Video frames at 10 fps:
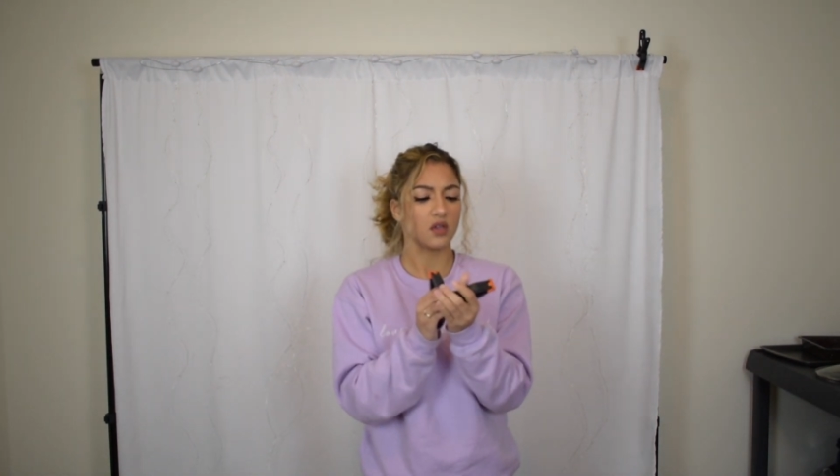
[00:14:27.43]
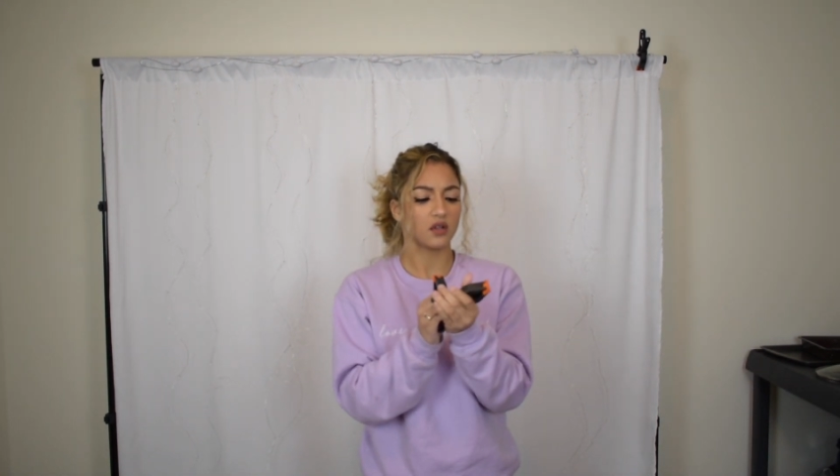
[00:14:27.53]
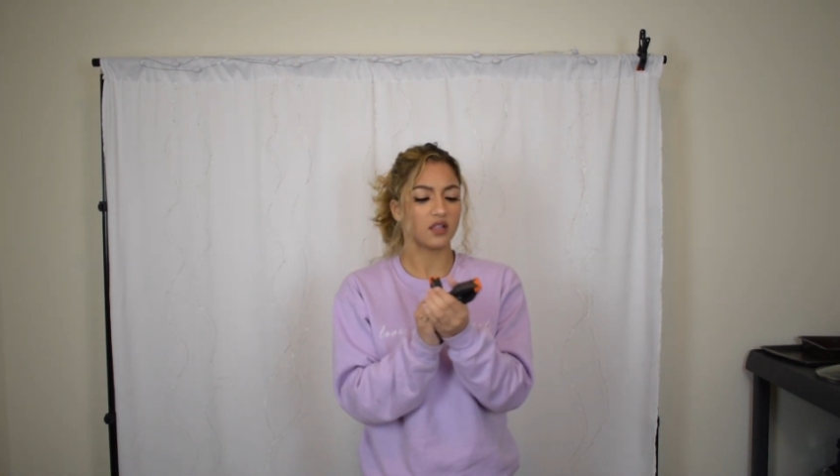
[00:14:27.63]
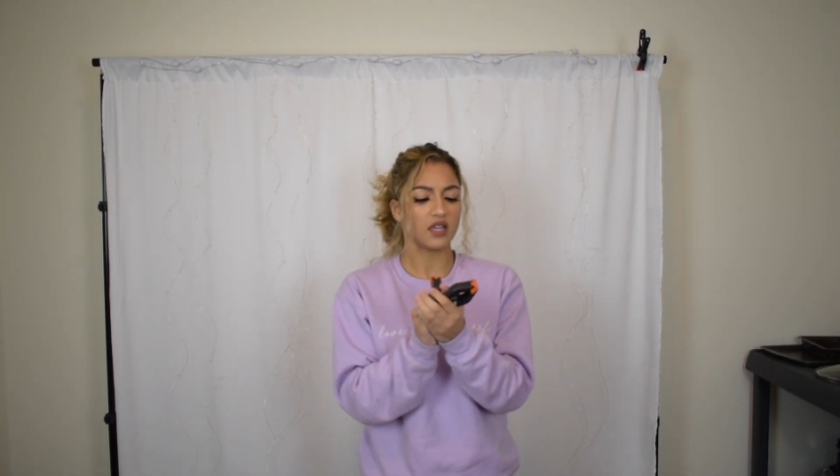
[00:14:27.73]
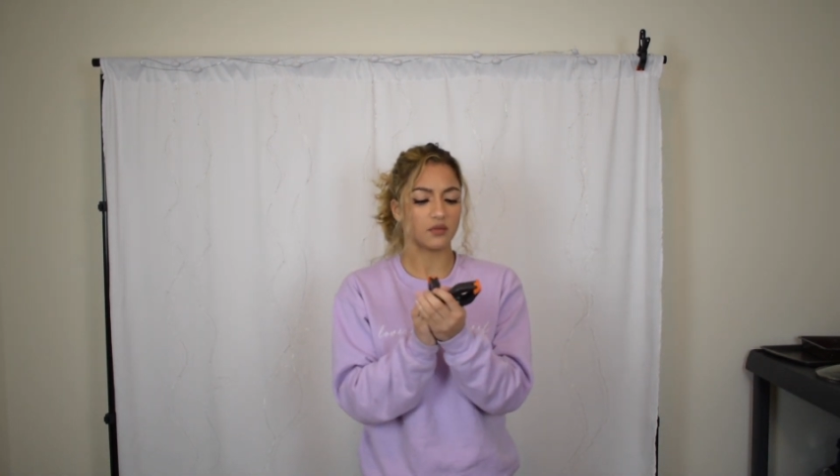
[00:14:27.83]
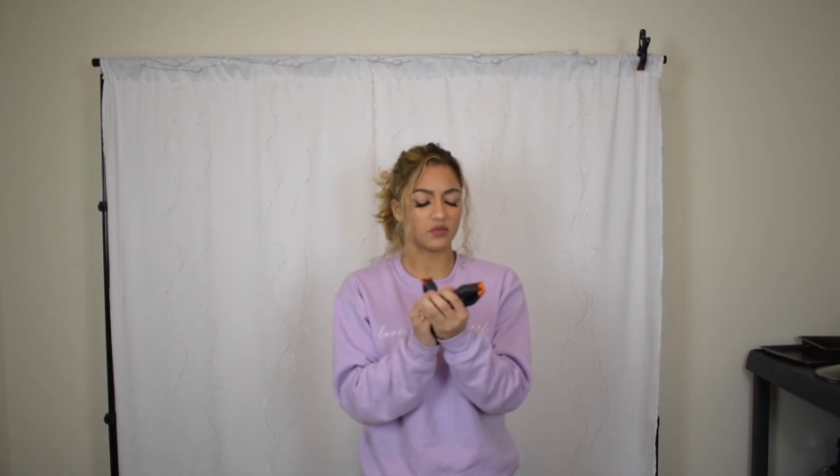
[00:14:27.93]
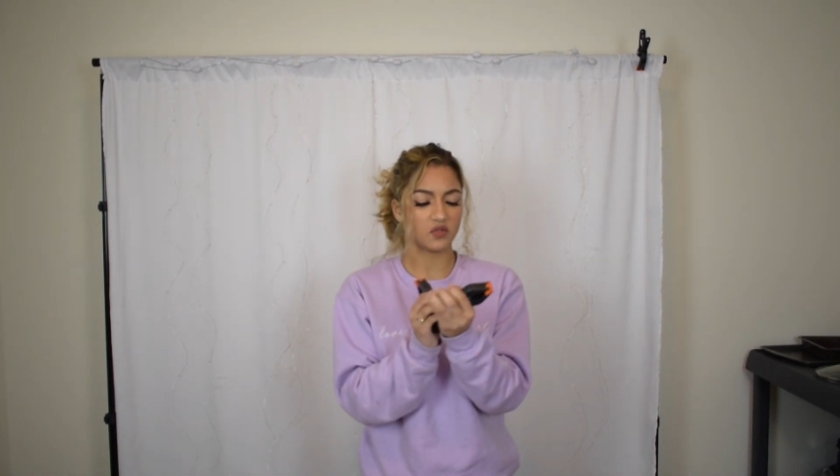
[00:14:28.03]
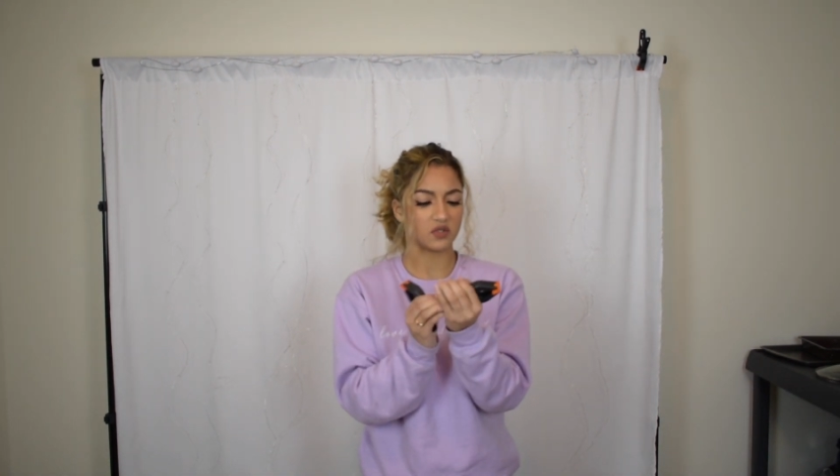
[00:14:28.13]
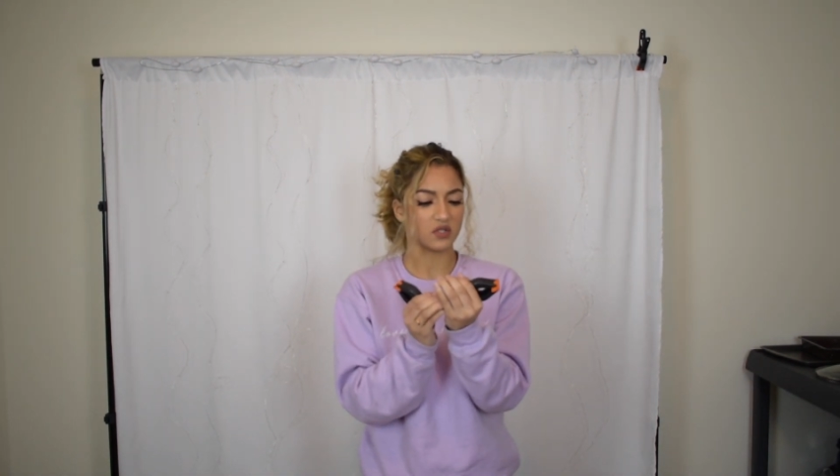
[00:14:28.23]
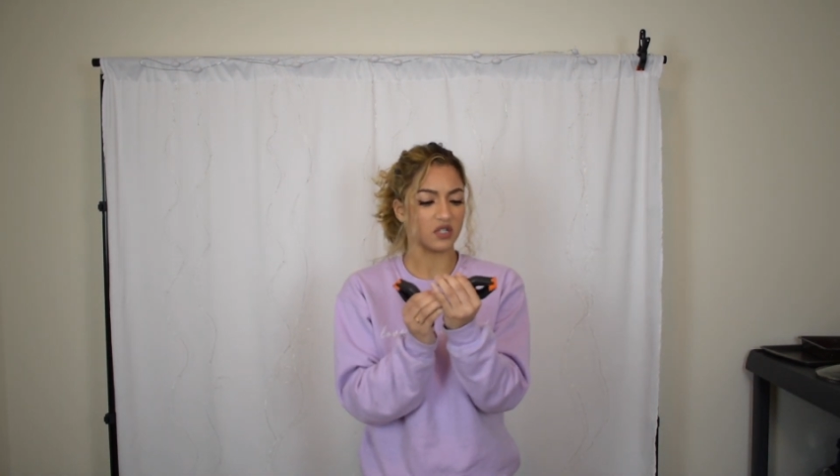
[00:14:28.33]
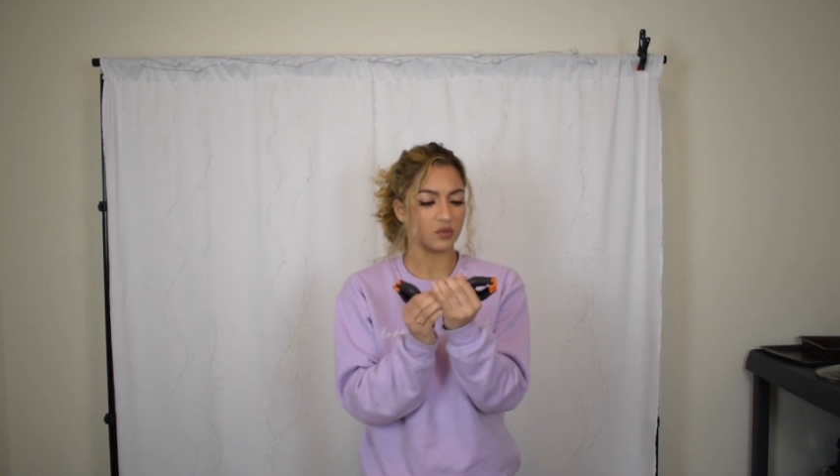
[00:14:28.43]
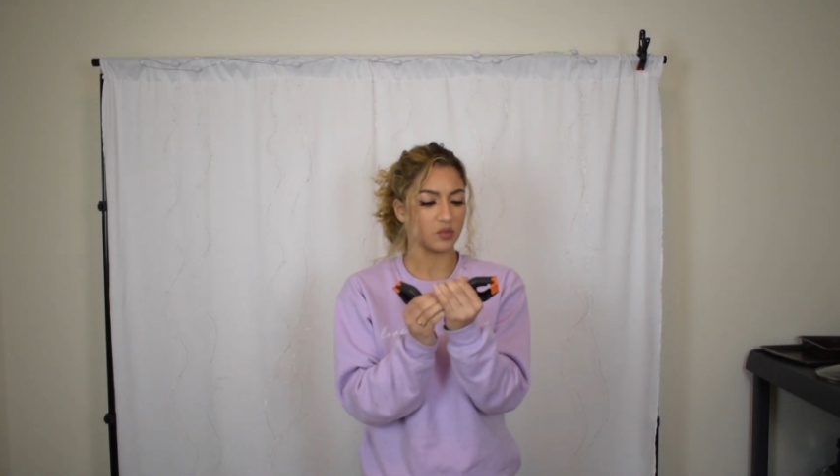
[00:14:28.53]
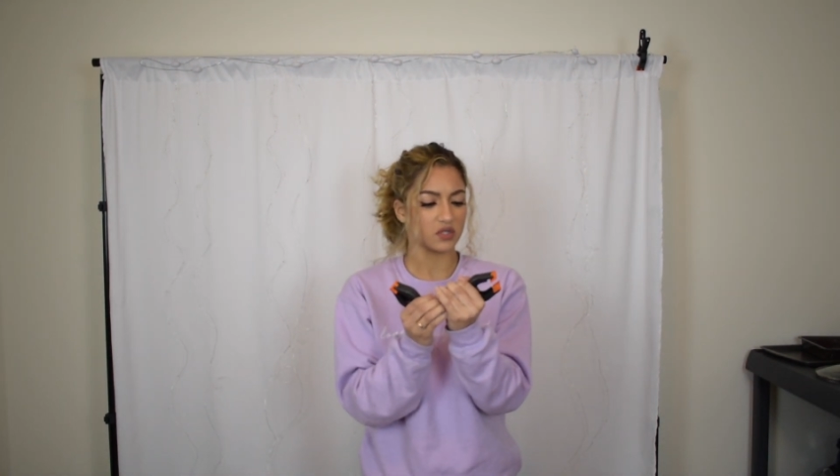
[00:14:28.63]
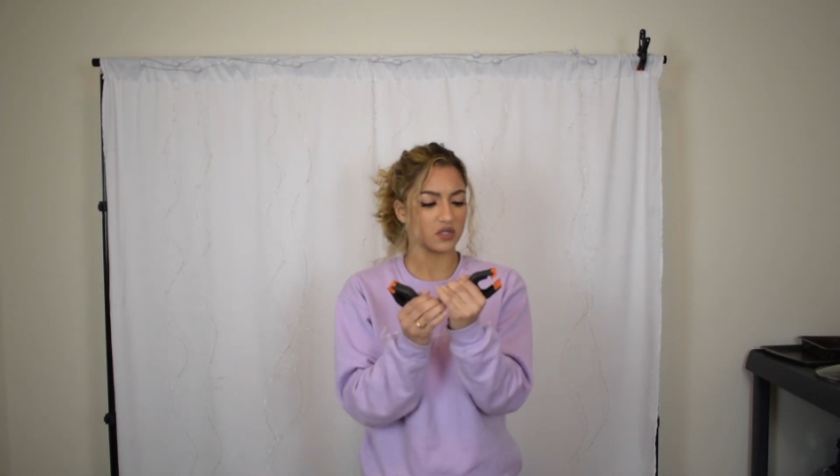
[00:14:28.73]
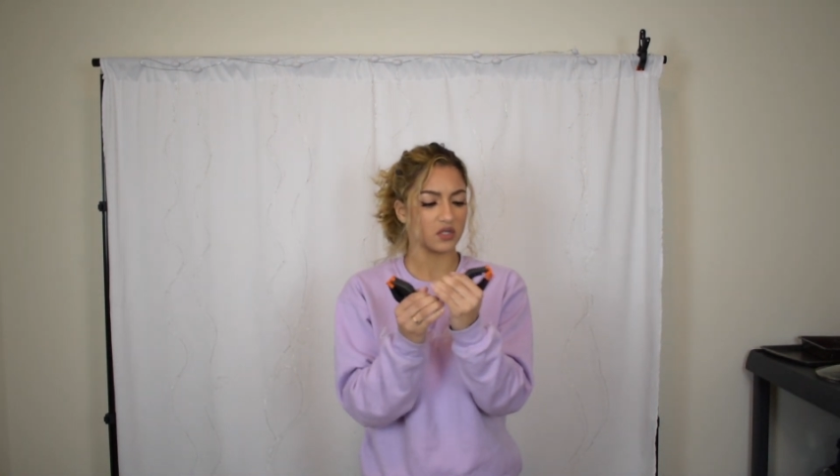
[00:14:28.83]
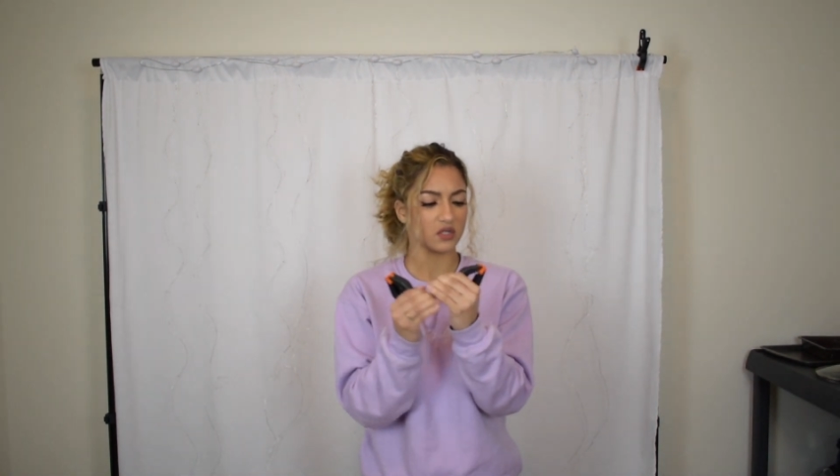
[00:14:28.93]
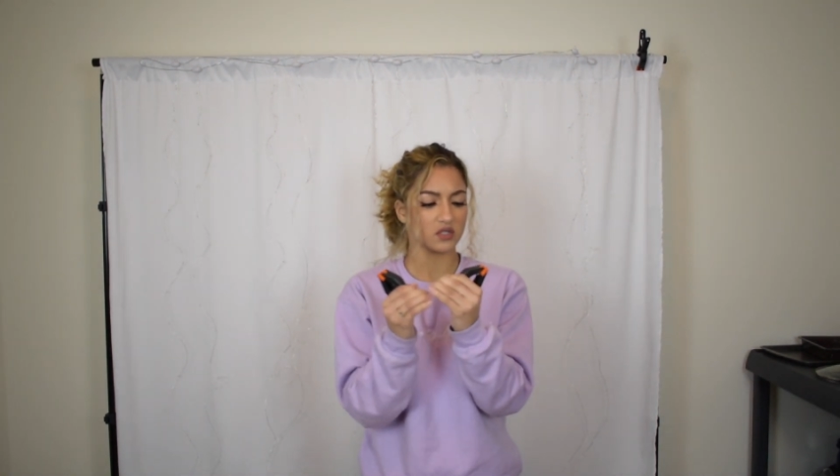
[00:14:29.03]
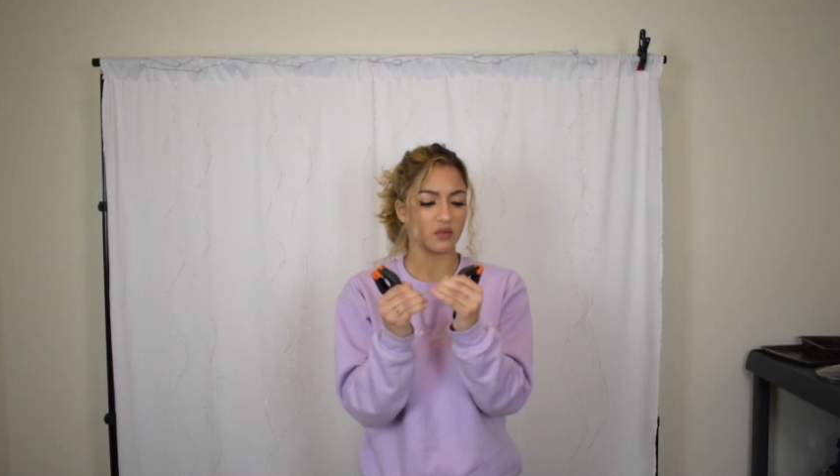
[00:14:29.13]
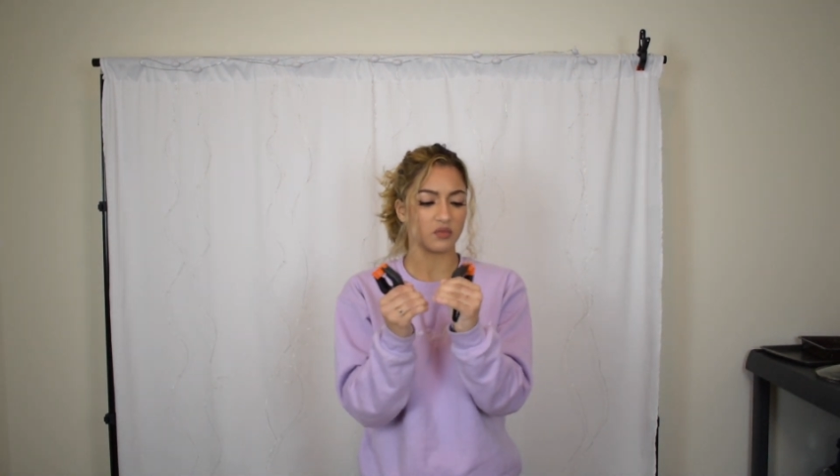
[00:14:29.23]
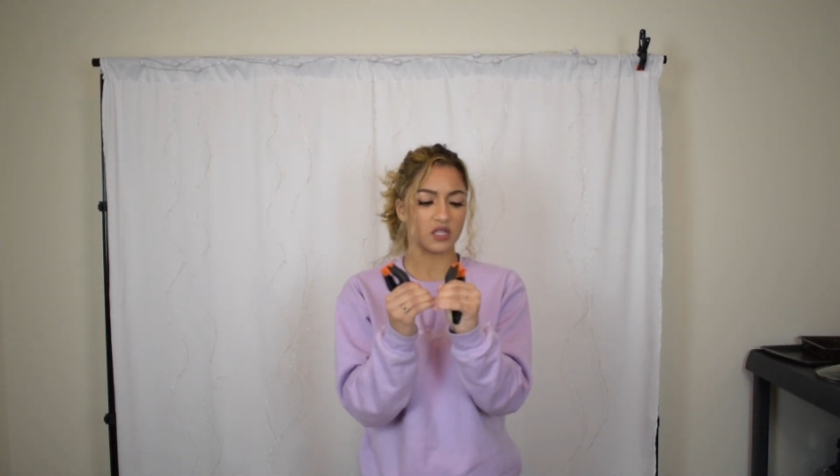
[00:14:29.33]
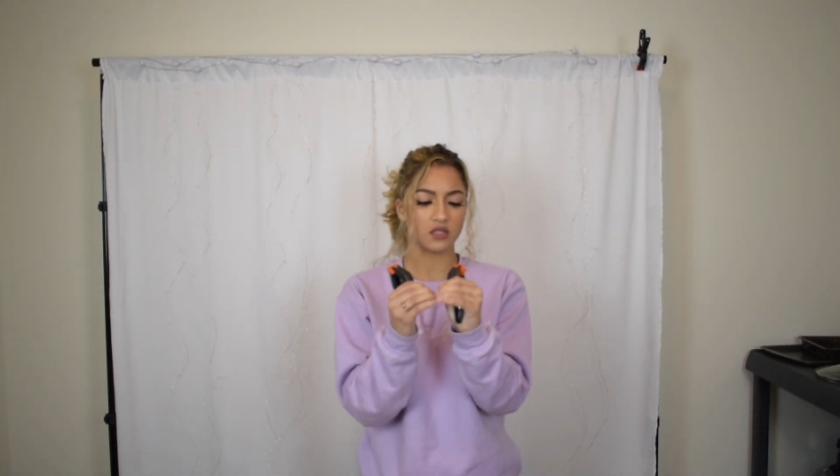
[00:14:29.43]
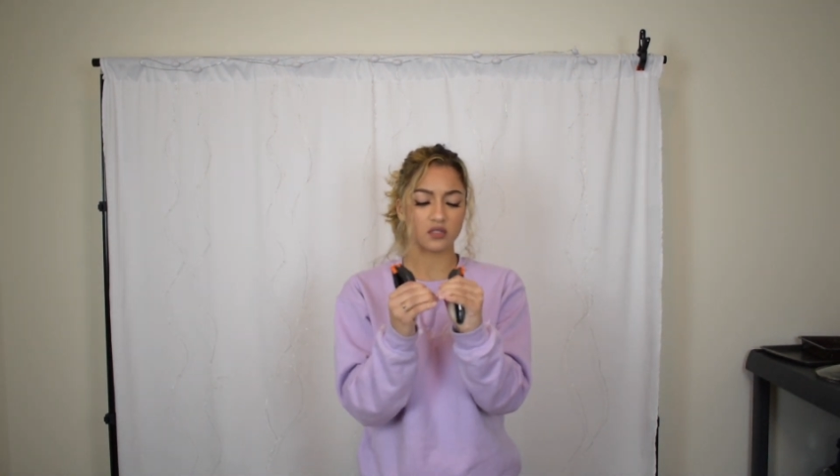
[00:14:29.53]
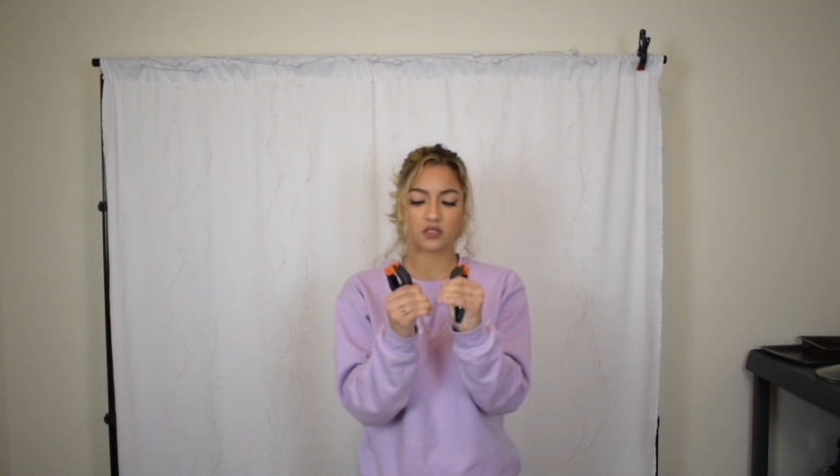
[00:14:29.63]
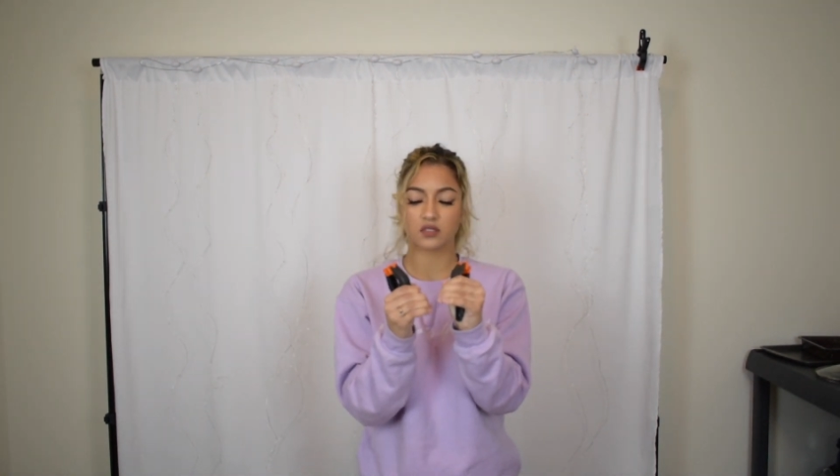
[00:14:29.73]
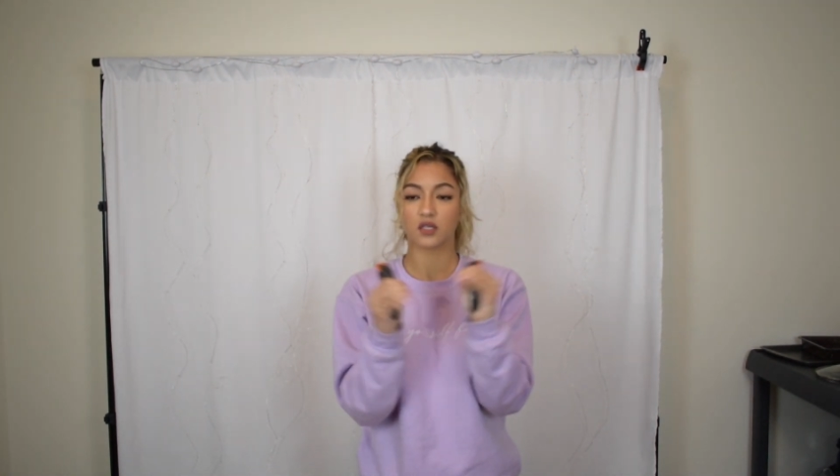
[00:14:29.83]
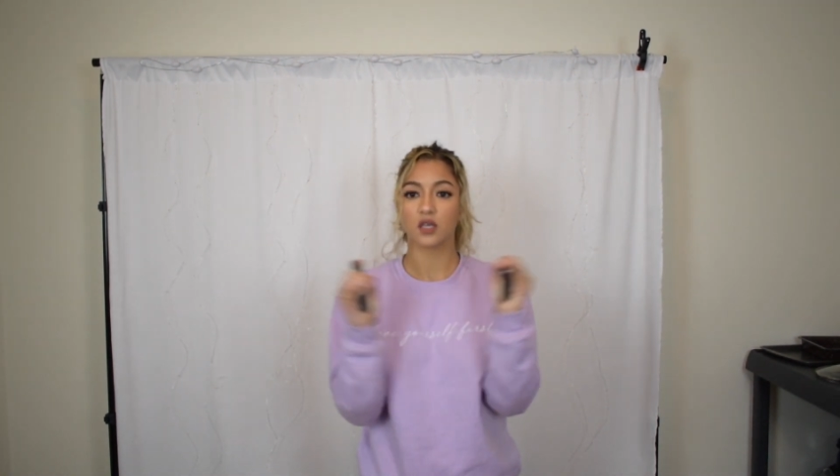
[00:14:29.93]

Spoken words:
clamps, clips, somethings,